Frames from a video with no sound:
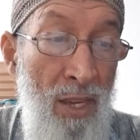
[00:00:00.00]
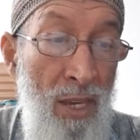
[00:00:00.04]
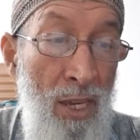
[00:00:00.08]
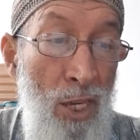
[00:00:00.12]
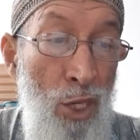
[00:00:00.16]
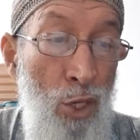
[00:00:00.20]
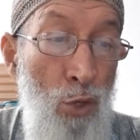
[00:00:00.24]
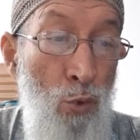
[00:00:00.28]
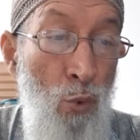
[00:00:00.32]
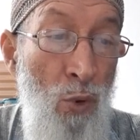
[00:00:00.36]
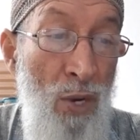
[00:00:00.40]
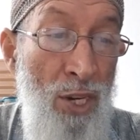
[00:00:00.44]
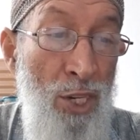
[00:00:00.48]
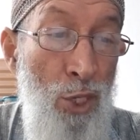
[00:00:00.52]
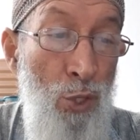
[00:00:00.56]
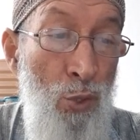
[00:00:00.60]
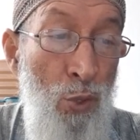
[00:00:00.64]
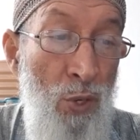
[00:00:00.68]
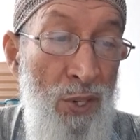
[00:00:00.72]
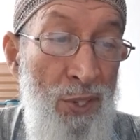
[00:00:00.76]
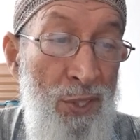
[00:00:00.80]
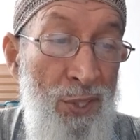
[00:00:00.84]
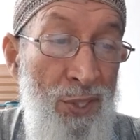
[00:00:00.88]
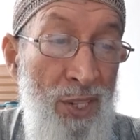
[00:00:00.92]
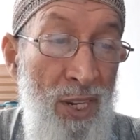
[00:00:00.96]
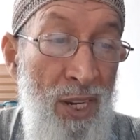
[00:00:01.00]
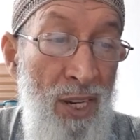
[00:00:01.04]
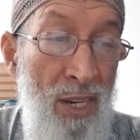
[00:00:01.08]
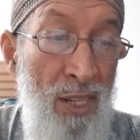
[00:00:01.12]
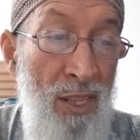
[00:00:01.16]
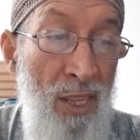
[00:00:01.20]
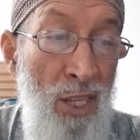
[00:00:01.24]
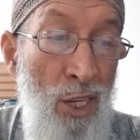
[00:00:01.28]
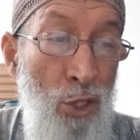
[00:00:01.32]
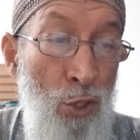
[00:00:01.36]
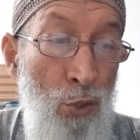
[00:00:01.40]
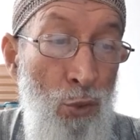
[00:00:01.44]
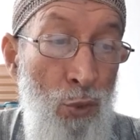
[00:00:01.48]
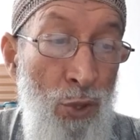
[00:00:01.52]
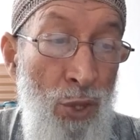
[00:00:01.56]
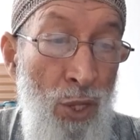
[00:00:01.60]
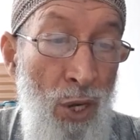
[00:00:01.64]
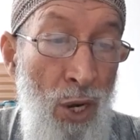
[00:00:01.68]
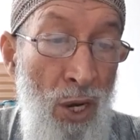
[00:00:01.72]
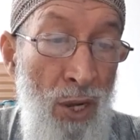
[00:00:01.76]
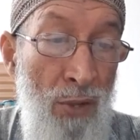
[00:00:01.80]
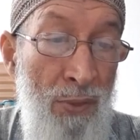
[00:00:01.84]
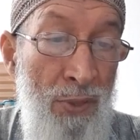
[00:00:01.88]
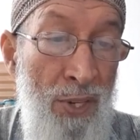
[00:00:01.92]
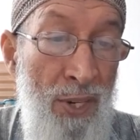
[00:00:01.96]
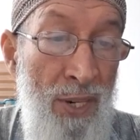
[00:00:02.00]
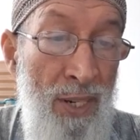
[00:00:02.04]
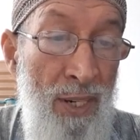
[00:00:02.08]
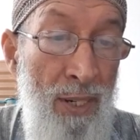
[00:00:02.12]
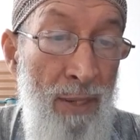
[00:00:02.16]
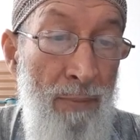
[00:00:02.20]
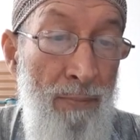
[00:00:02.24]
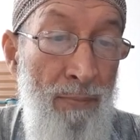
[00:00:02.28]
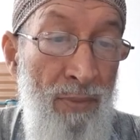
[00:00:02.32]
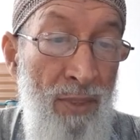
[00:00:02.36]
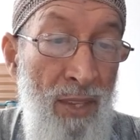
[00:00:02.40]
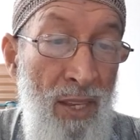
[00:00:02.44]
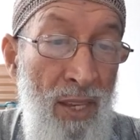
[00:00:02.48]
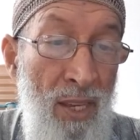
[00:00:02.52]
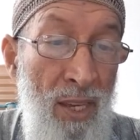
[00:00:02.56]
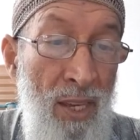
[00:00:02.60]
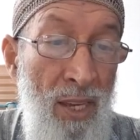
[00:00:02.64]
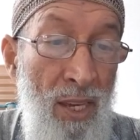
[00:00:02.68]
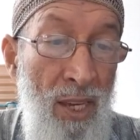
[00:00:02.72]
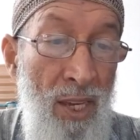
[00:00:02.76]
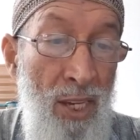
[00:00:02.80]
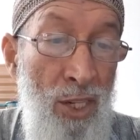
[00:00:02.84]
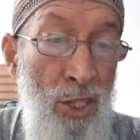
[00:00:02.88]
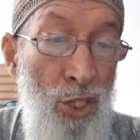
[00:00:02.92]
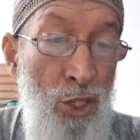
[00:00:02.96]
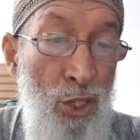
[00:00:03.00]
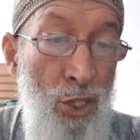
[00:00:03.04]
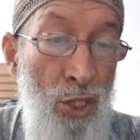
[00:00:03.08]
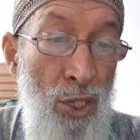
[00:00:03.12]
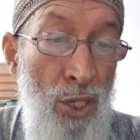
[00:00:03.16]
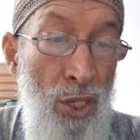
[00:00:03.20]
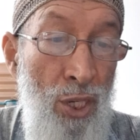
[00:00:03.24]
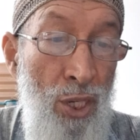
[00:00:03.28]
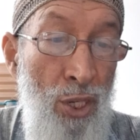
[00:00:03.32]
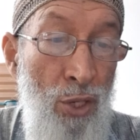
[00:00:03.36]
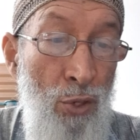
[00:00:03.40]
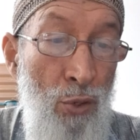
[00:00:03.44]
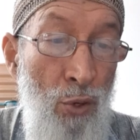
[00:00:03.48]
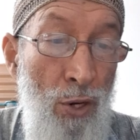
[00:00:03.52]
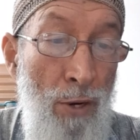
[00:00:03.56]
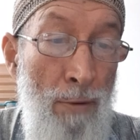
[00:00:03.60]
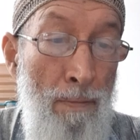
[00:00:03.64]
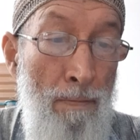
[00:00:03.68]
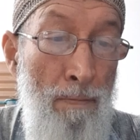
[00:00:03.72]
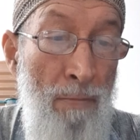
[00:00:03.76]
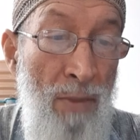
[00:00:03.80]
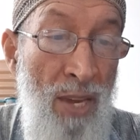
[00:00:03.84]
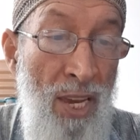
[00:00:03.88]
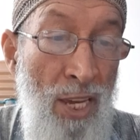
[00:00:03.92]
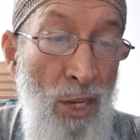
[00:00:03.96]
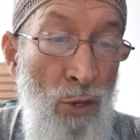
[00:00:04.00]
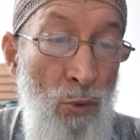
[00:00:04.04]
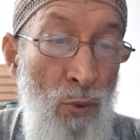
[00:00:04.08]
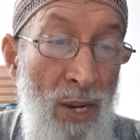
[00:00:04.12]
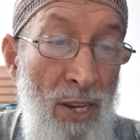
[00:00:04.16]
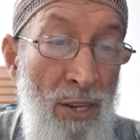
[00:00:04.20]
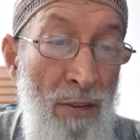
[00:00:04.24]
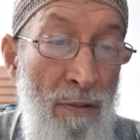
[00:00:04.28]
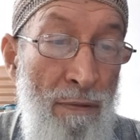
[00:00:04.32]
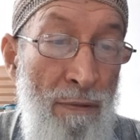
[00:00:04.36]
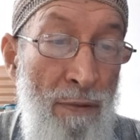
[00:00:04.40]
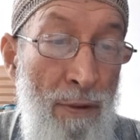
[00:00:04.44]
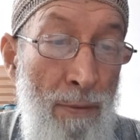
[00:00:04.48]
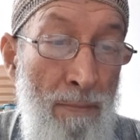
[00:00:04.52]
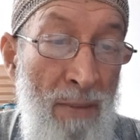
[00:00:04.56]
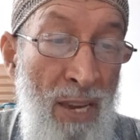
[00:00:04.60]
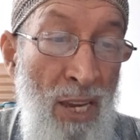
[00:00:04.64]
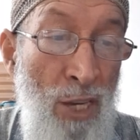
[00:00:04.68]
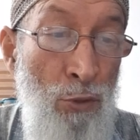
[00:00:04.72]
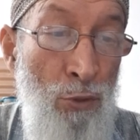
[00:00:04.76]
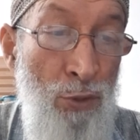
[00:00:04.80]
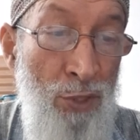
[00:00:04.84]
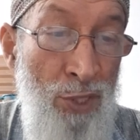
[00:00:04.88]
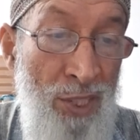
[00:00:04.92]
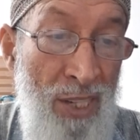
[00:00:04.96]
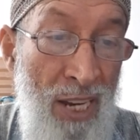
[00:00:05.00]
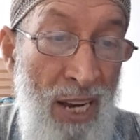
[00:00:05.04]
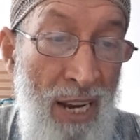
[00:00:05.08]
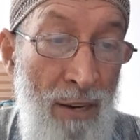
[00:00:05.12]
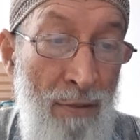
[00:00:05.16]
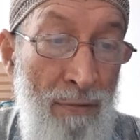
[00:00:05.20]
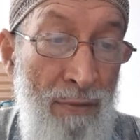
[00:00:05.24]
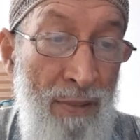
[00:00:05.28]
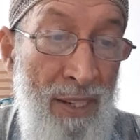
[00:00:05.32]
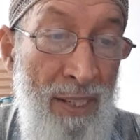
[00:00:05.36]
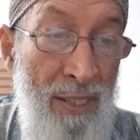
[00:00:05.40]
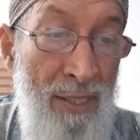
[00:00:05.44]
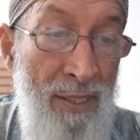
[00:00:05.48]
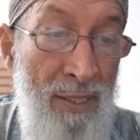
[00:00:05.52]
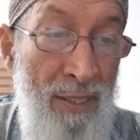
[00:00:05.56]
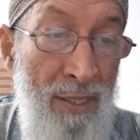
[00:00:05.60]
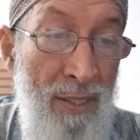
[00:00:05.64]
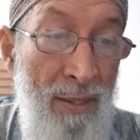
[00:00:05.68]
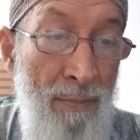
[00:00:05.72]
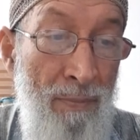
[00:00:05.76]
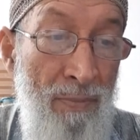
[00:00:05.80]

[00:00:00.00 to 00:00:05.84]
you and your son and your daughter, and your male and female servants,